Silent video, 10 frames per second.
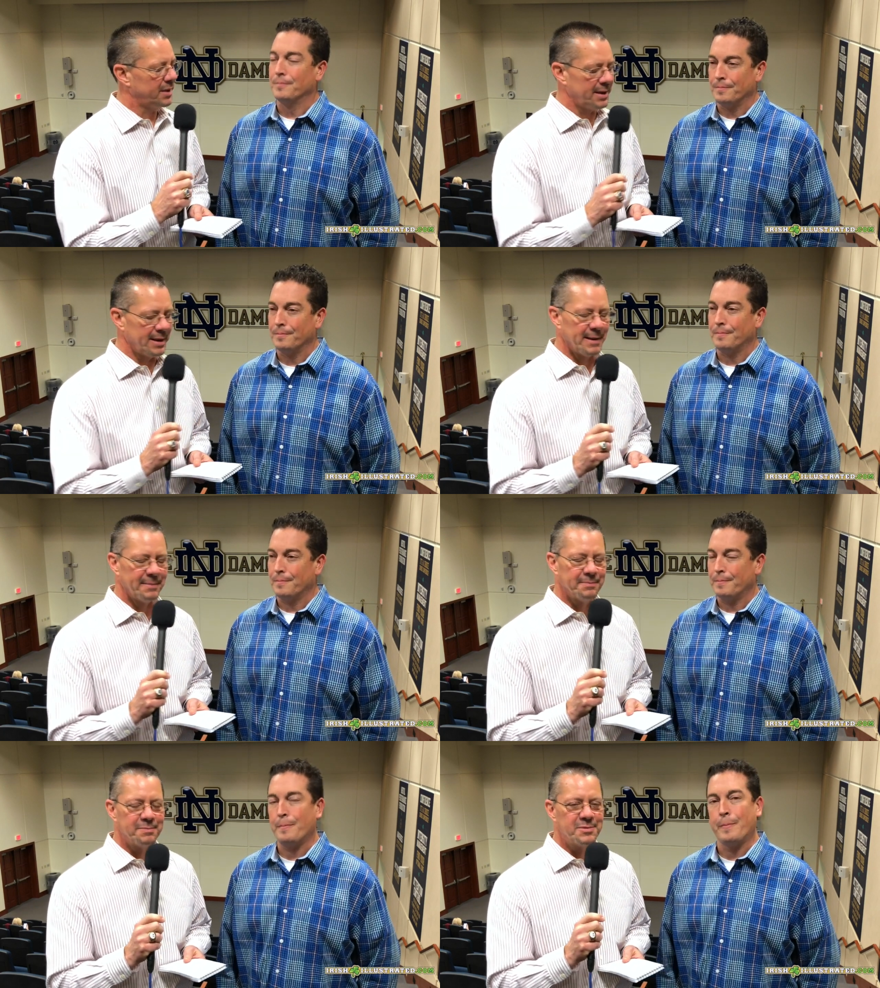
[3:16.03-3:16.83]

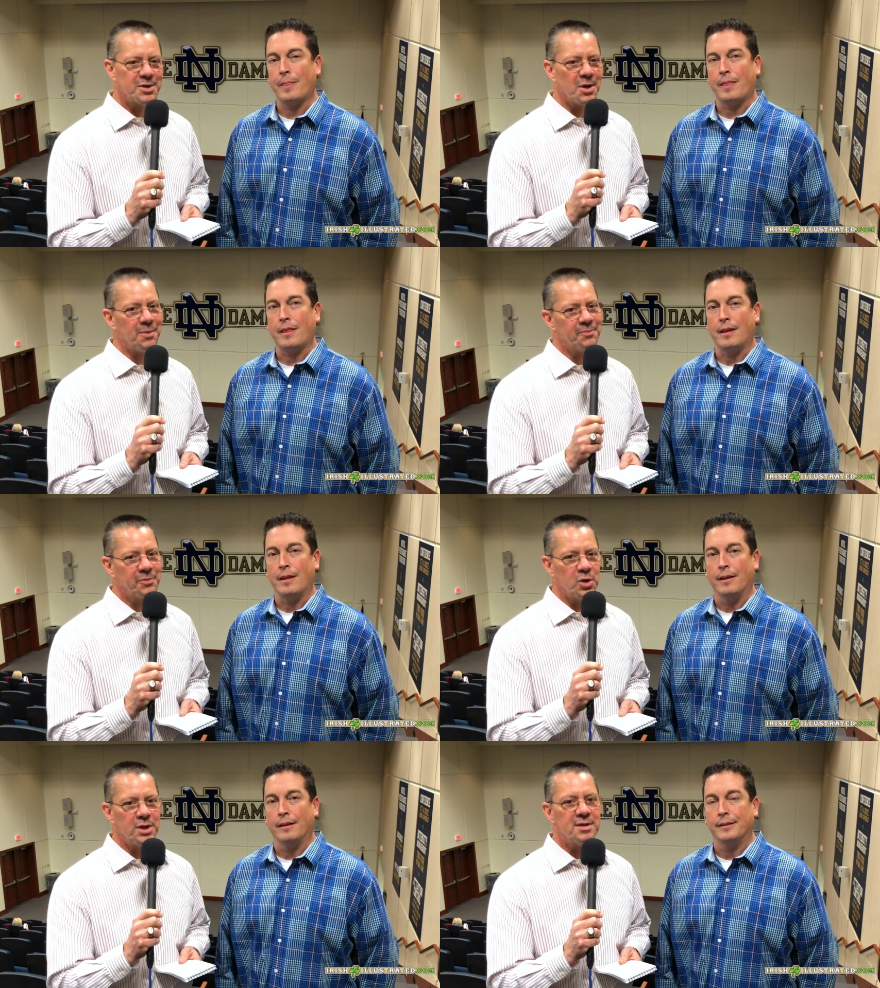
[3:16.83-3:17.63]
Speaker 1: Um, so
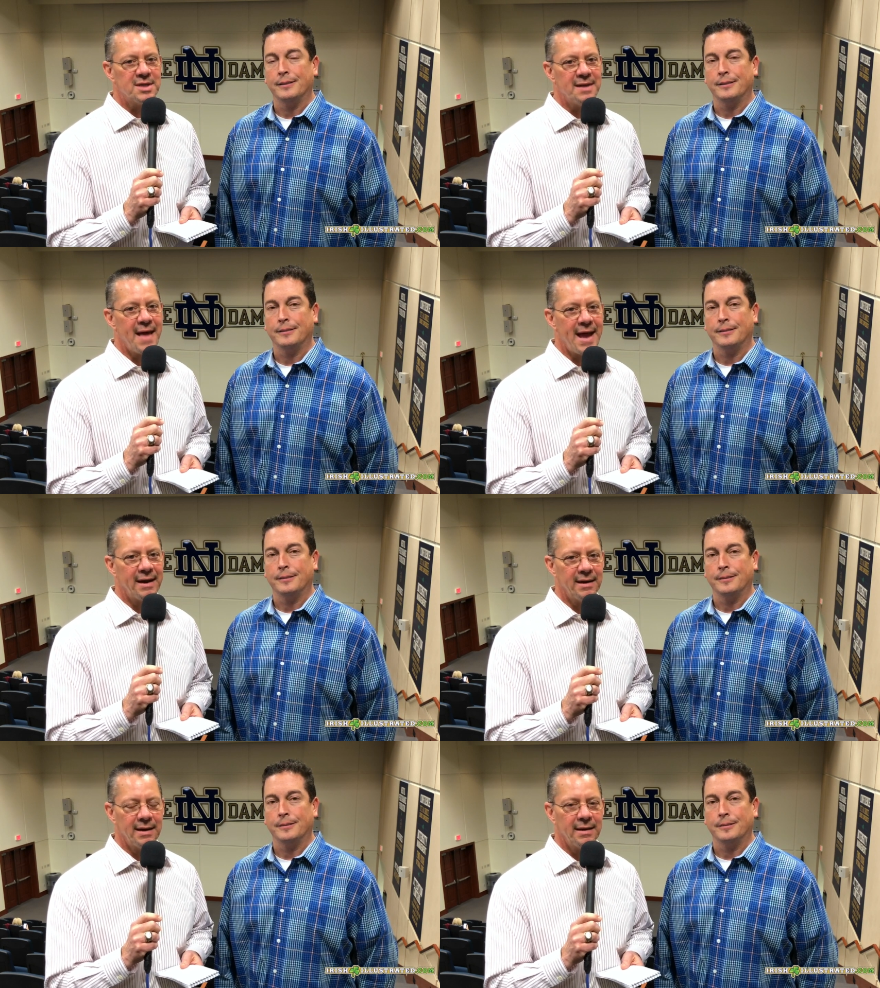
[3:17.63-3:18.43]
good to see that
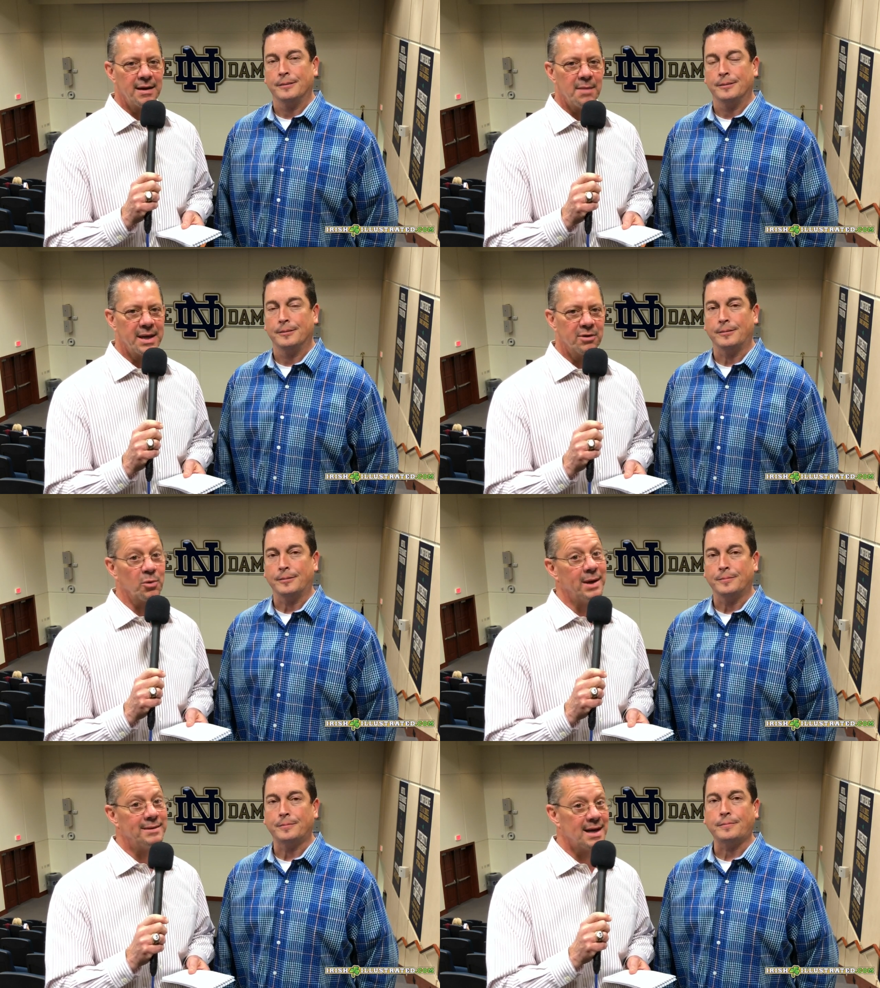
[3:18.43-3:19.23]
and, and, coming at the
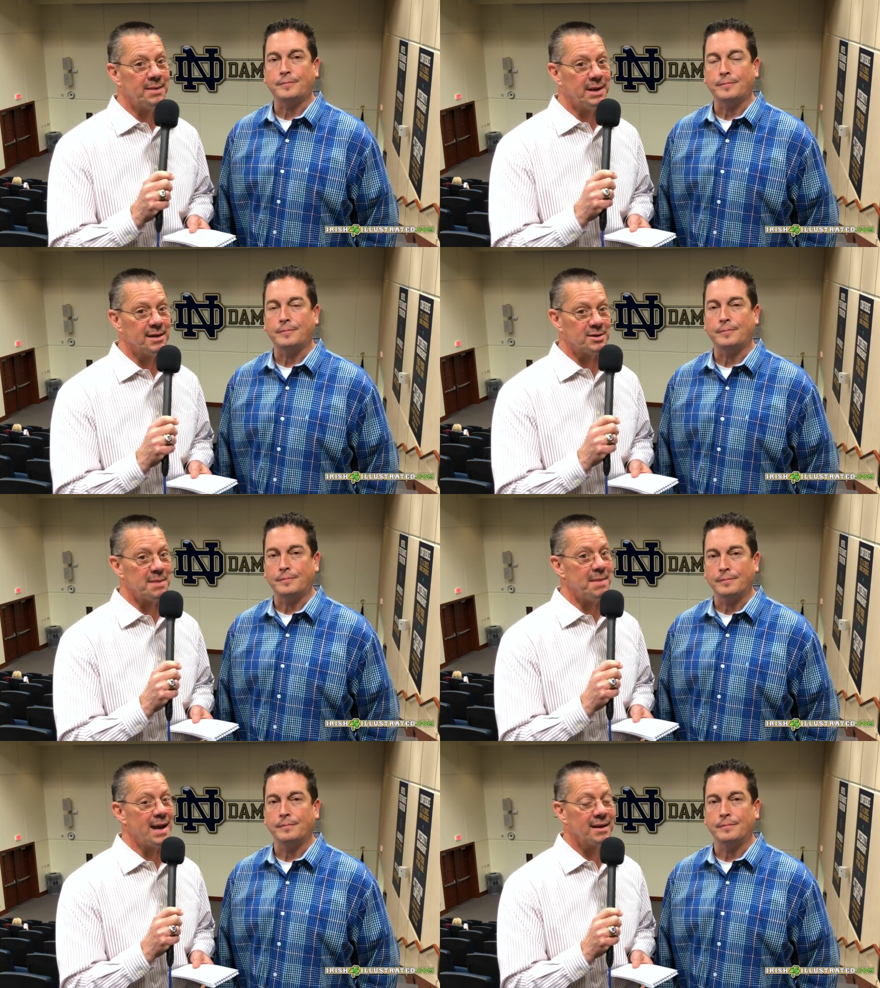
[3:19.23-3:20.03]
right time. And Alizé
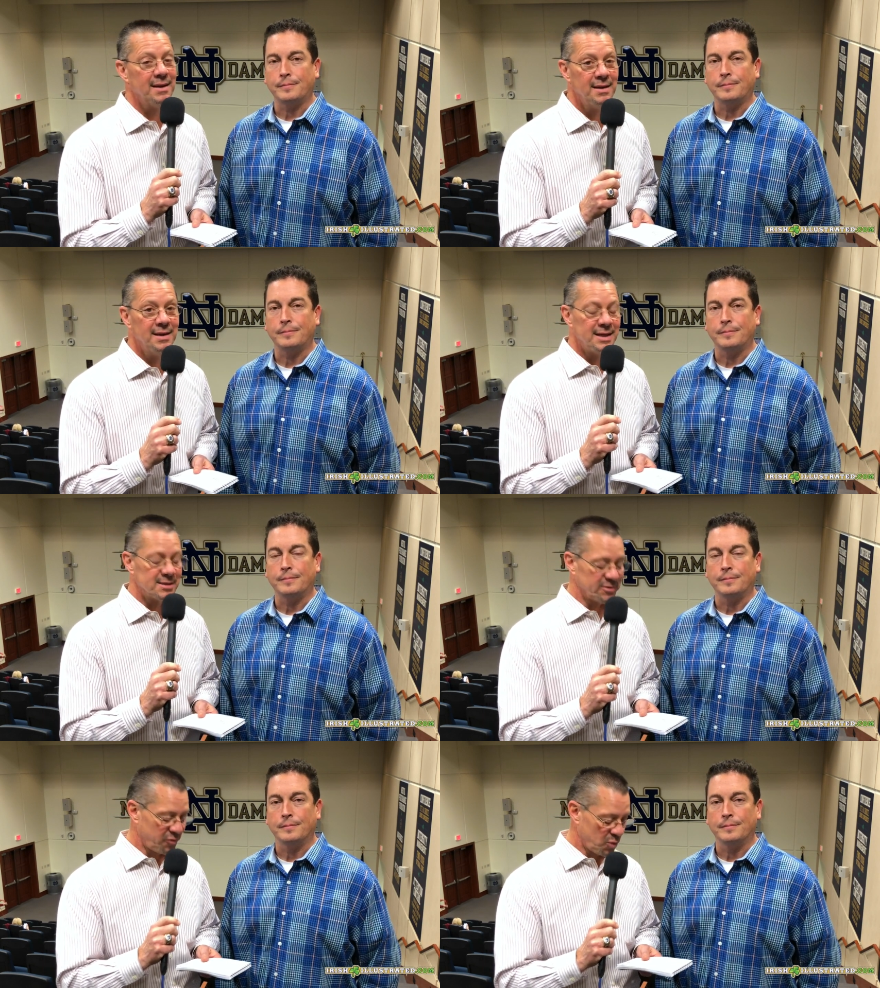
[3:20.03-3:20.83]
Mack
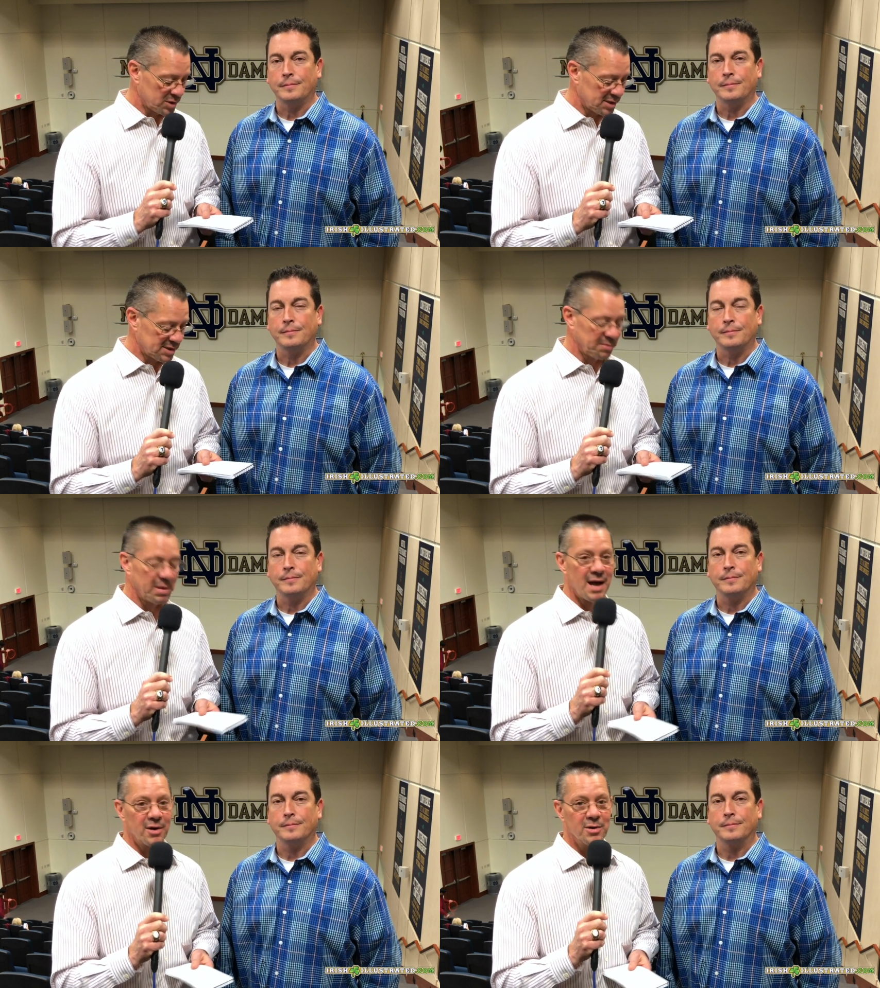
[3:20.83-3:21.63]
is a force as a
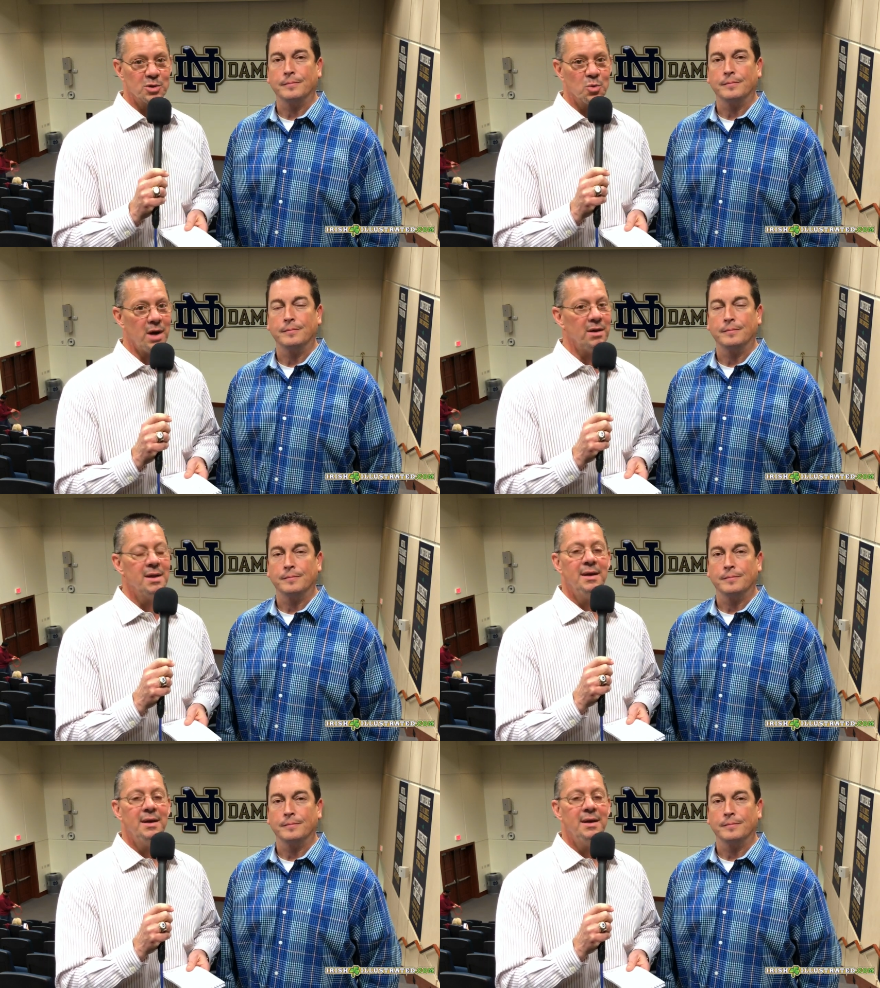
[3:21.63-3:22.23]
blocker as well.